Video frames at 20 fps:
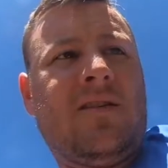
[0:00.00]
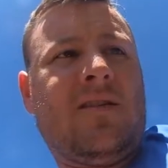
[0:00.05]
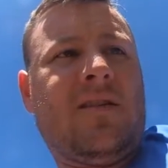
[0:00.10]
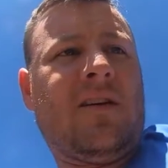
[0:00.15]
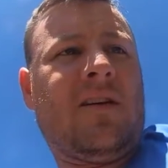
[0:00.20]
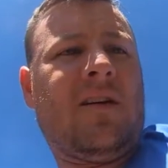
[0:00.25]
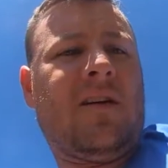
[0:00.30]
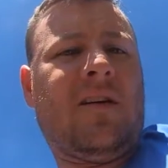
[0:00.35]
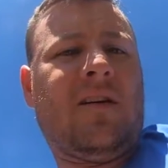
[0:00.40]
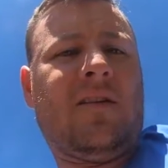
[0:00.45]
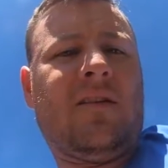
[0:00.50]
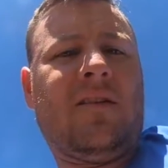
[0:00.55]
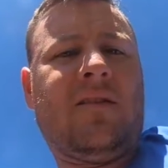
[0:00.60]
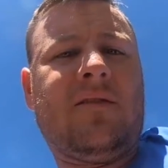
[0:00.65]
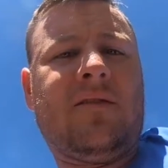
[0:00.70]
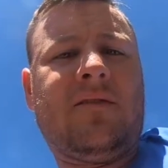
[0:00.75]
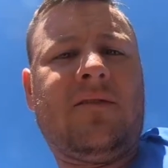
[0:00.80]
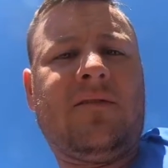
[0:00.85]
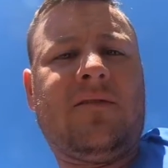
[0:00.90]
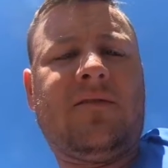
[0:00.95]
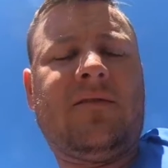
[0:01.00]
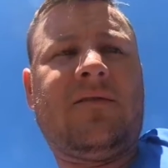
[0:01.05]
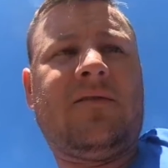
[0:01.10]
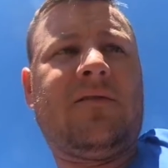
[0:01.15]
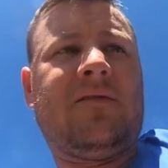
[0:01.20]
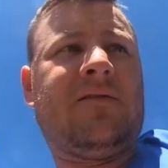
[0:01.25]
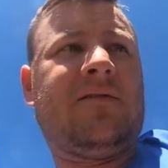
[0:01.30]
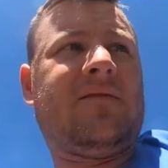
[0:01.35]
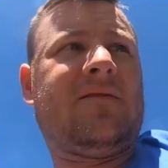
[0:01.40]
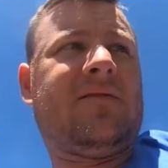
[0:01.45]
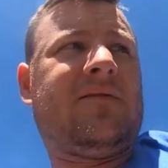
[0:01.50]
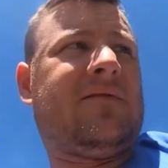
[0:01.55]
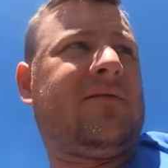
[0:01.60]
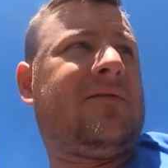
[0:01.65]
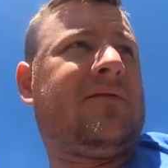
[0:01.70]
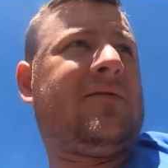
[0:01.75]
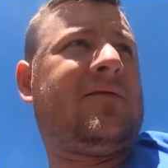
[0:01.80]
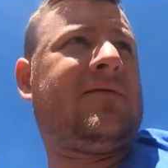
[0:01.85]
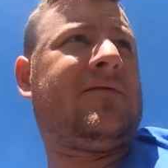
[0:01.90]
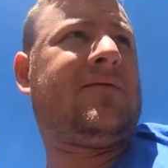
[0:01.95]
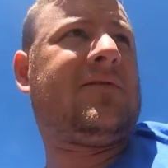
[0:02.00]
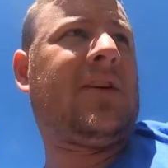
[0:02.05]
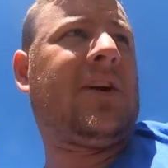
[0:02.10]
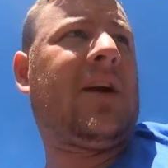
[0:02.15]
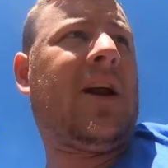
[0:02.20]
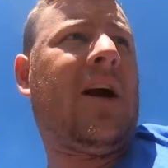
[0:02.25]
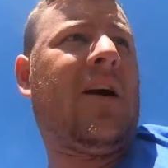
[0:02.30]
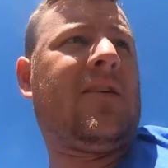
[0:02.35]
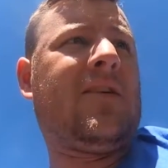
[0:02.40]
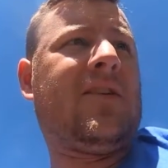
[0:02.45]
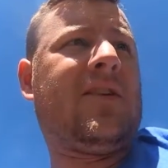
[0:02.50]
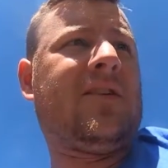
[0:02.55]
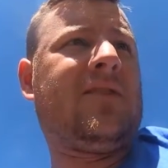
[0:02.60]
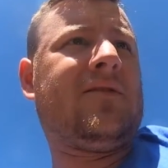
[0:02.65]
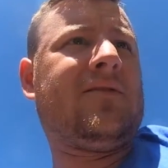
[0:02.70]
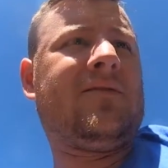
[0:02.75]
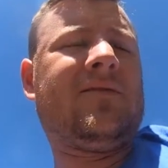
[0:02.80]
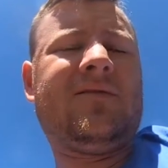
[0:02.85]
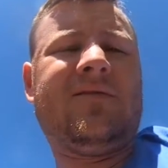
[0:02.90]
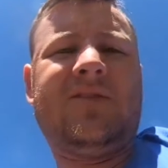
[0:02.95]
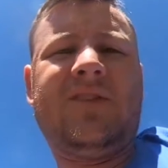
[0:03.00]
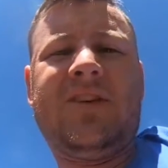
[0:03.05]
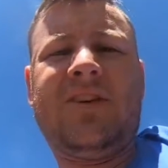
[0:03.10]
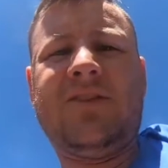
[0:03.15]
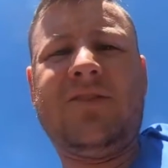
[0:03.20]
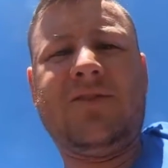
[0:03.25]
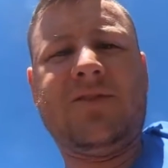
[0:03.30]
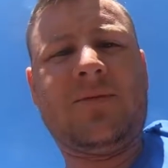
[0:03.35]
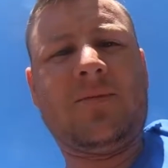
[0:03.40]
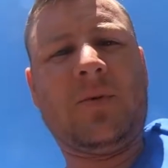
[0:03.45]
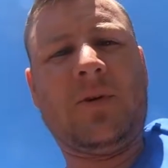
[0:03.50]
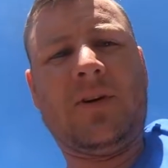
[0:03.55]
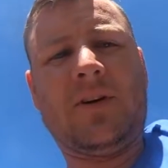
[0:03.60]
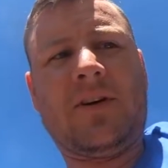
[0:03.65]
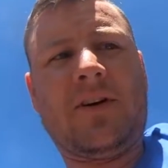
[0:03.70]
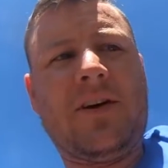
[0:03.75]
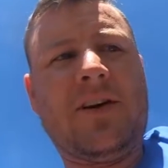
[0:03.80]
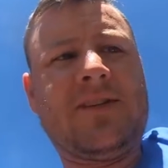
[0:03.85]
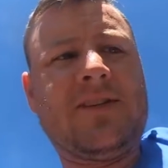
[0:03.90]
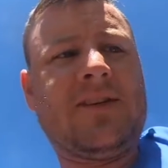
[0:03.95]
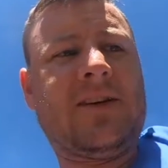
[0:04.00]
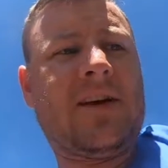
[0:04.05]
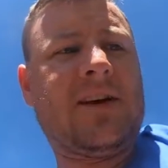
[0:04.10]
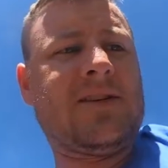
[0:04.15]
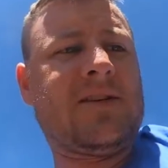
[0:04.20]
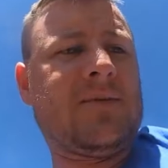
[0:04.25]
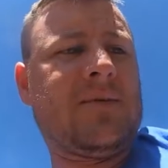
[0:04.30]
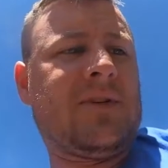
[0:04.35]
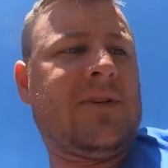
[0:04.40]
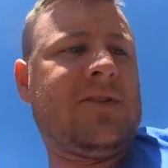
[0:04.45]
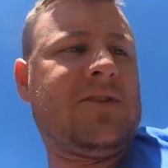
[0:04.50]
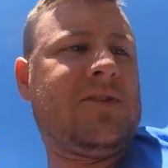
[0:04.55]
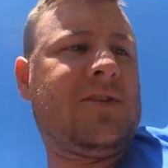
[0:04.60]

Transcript: and figured out you can do some really crazy testing with these.